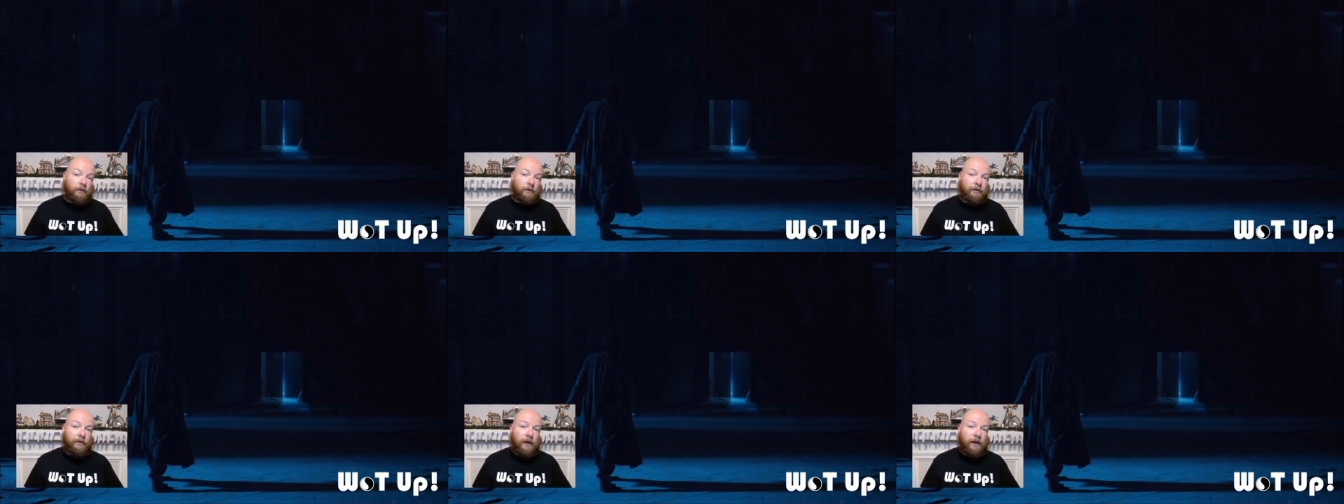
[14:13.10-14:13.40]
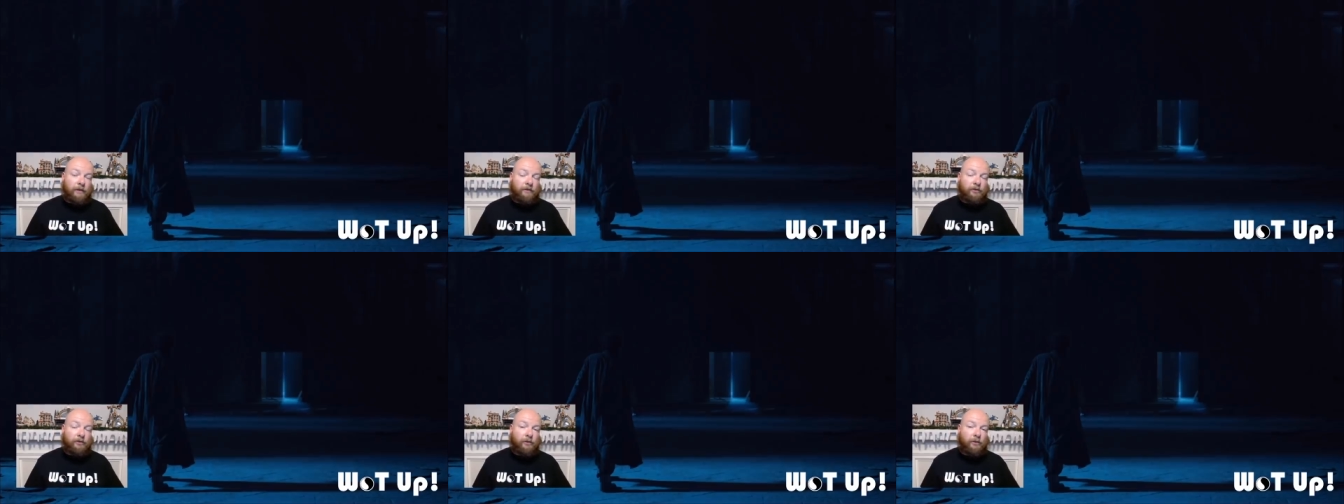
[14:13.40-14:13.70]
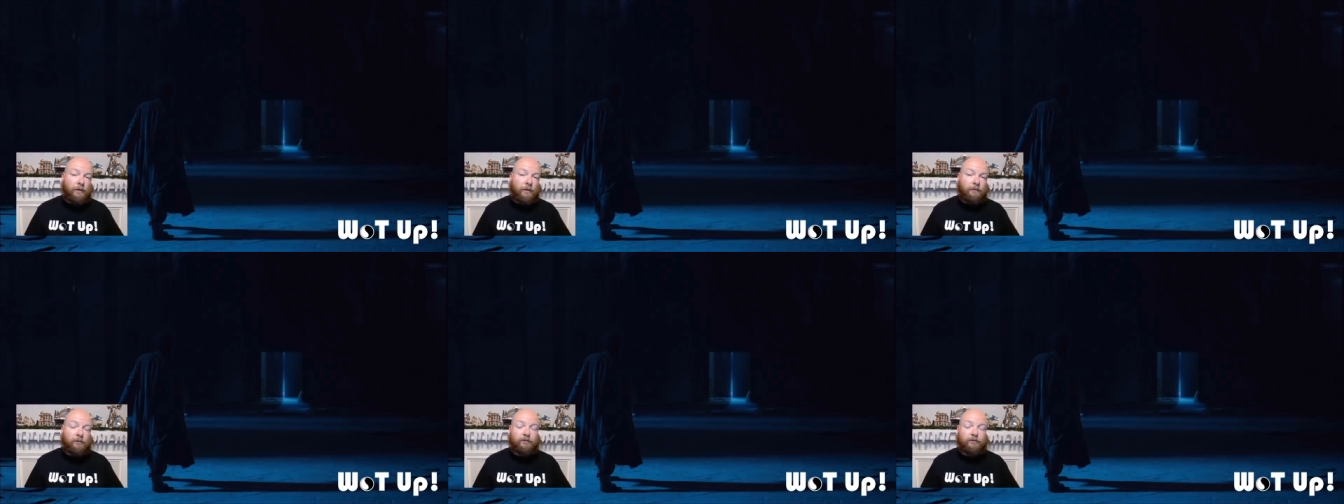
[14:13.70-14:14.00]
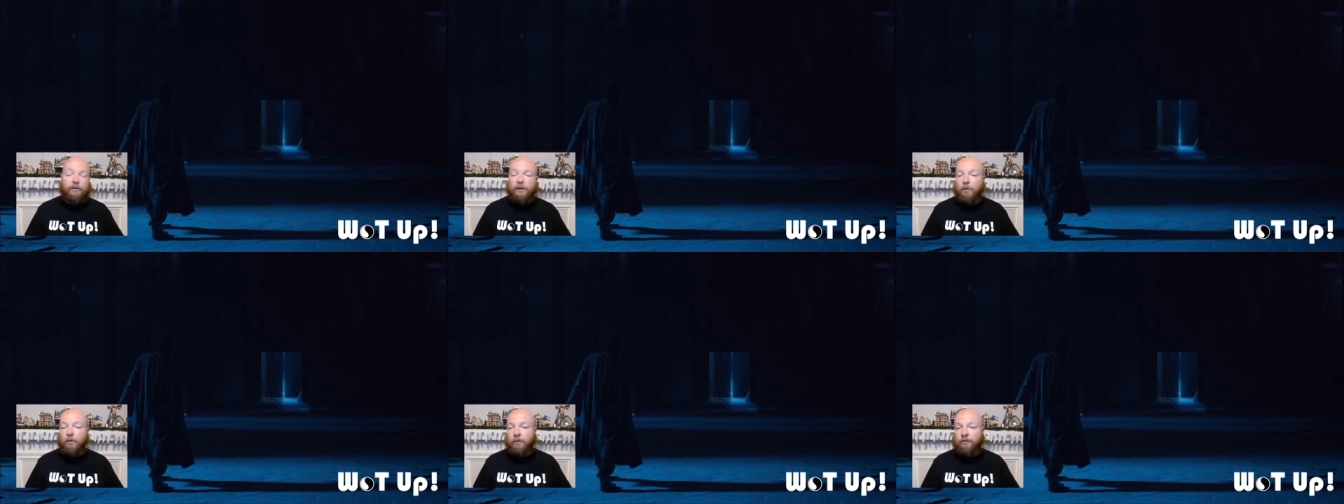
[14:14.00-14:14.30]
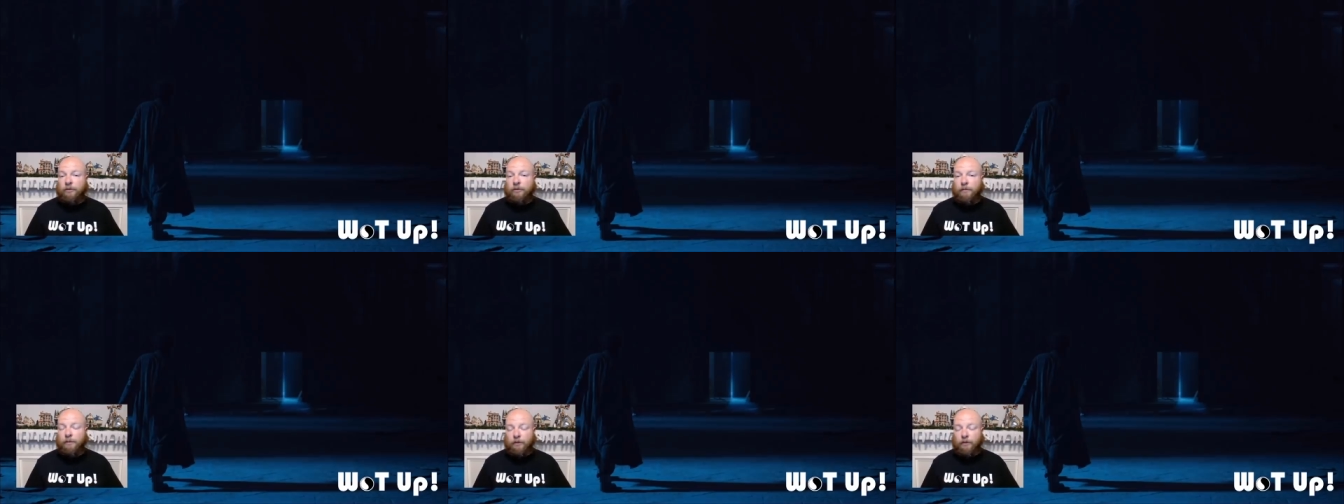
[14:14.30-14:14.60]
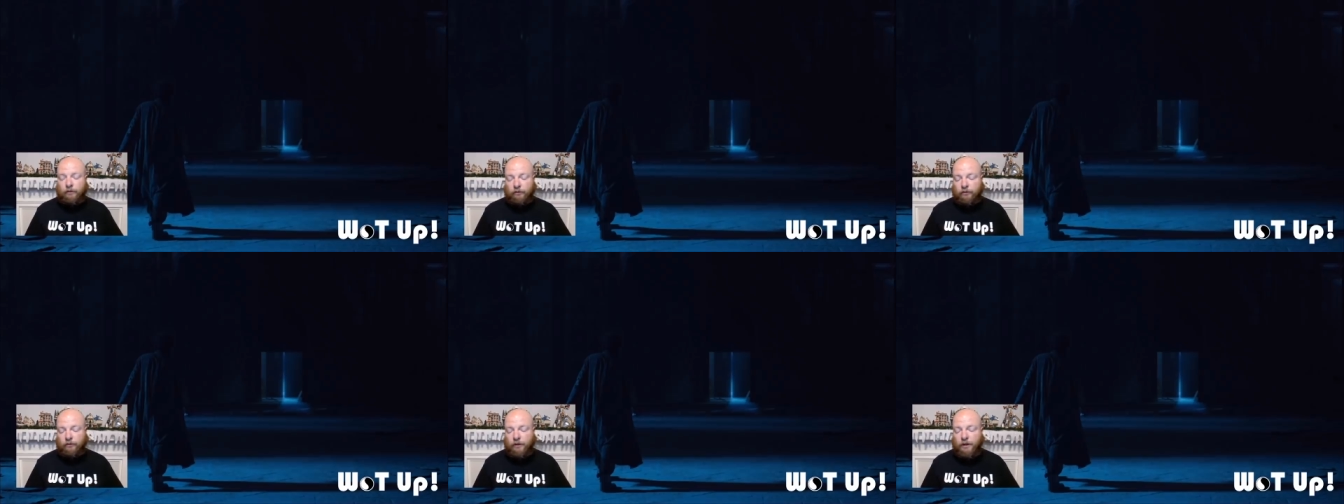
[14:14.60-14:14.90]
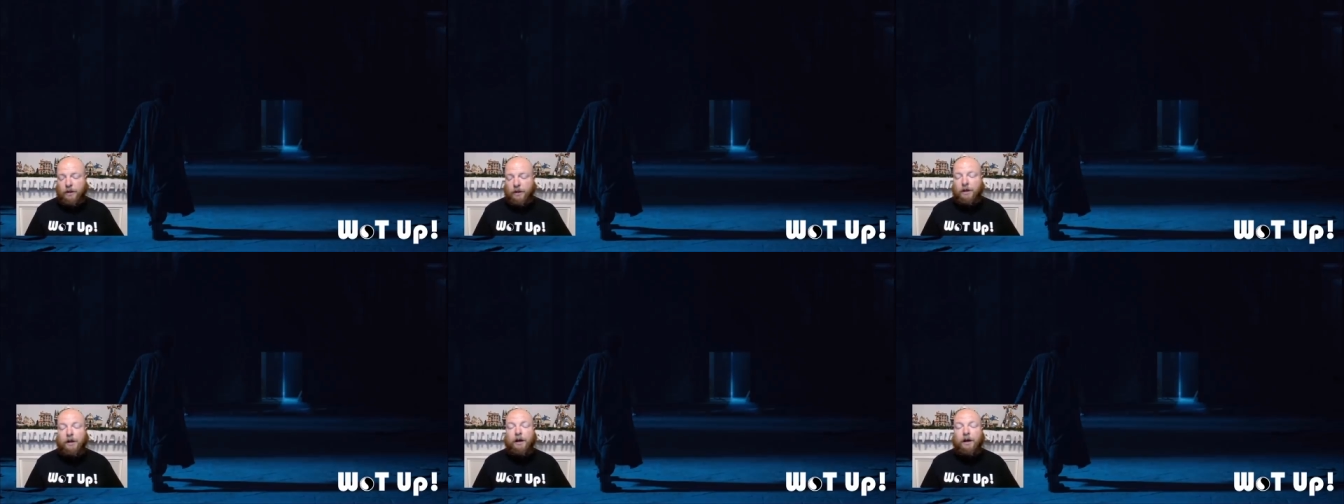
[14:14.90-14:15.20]
in, in the Two Rivers than he was in the books.
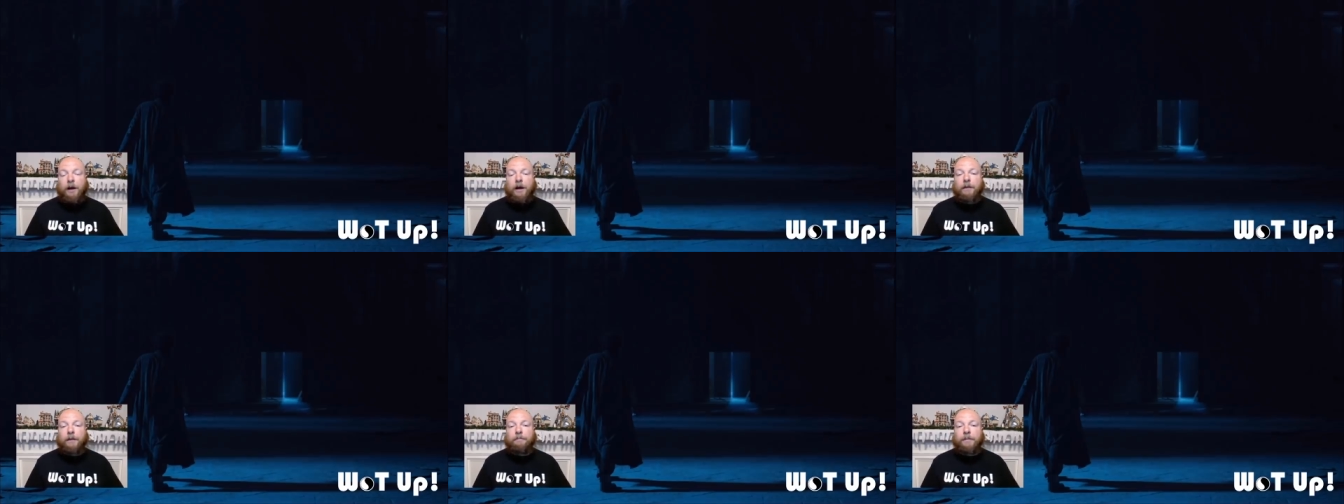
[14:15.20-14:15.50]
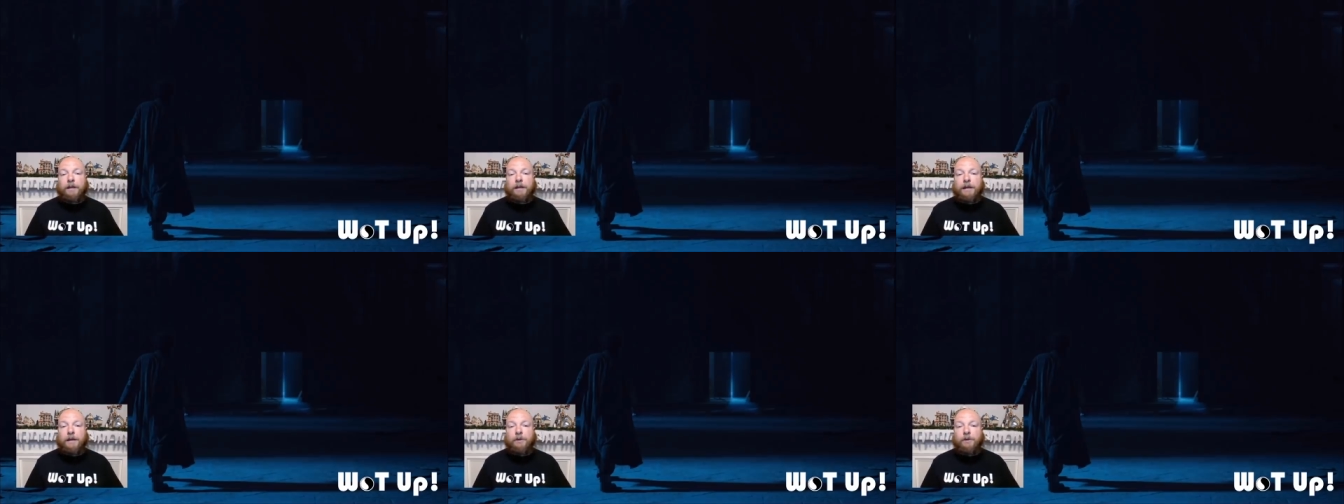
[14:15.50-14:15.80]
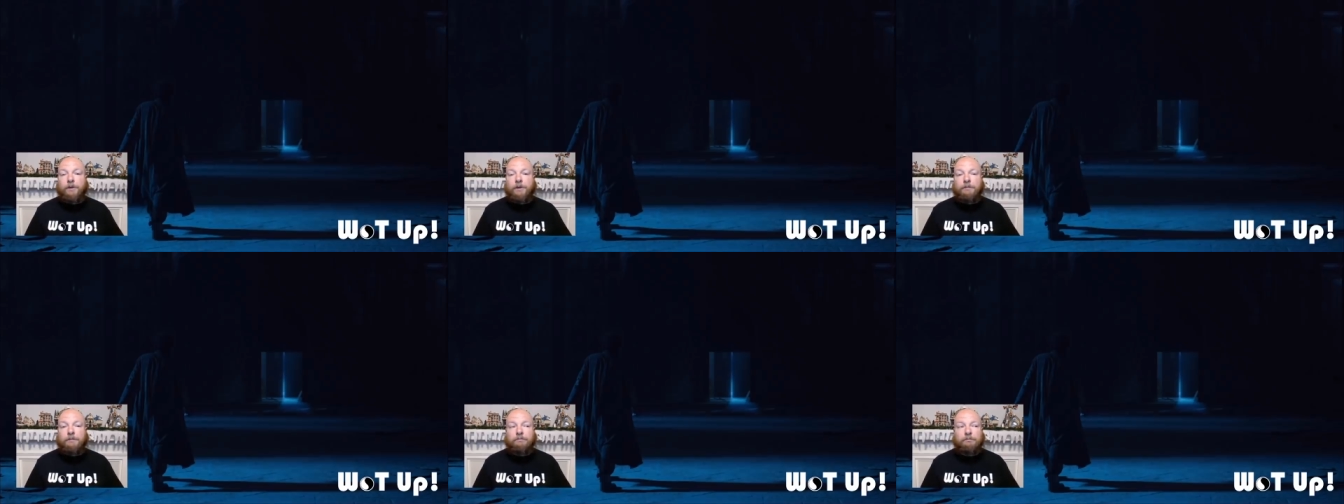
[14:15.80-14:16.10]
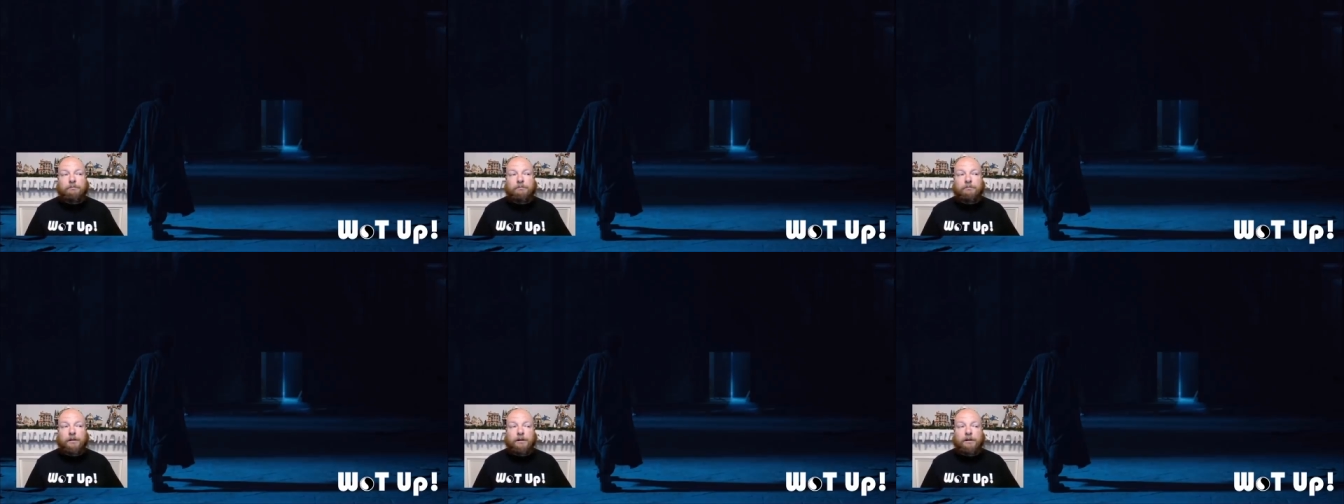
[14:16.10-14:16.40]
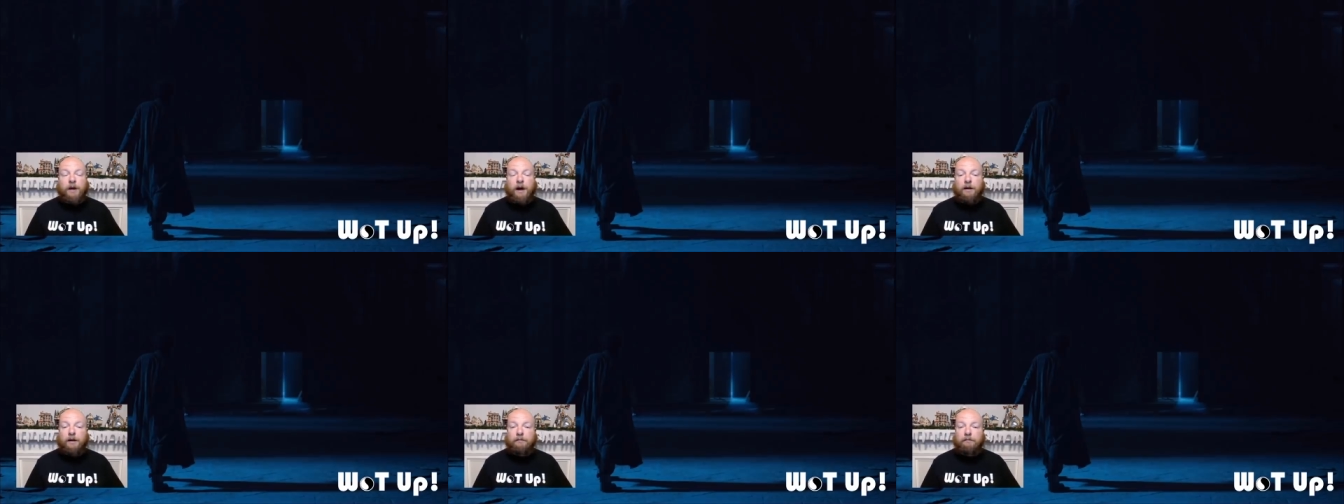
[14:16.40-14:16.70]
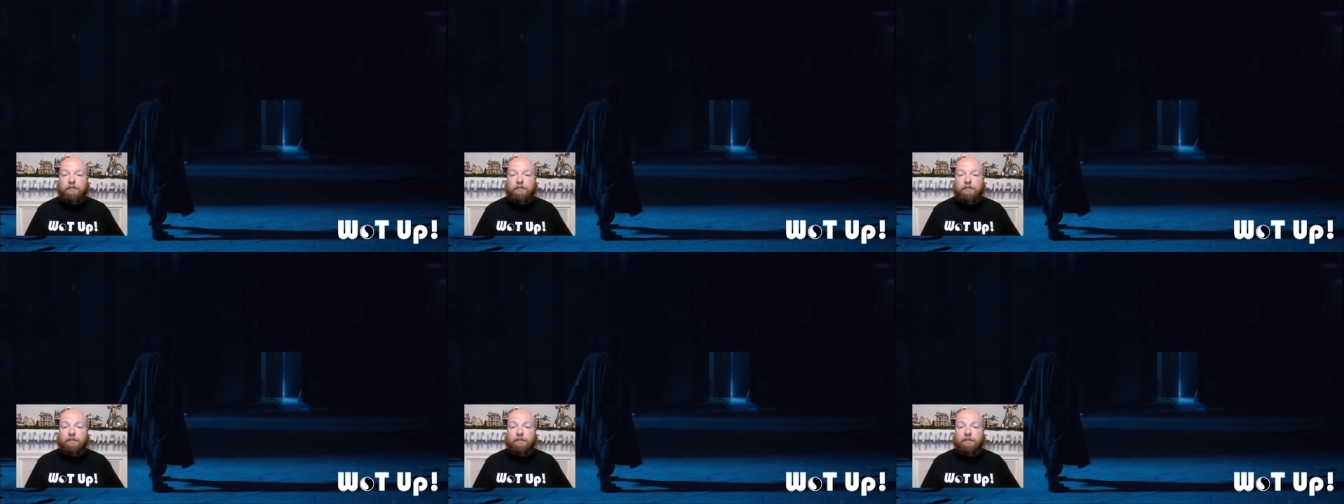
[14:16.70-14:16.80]
Um, he did not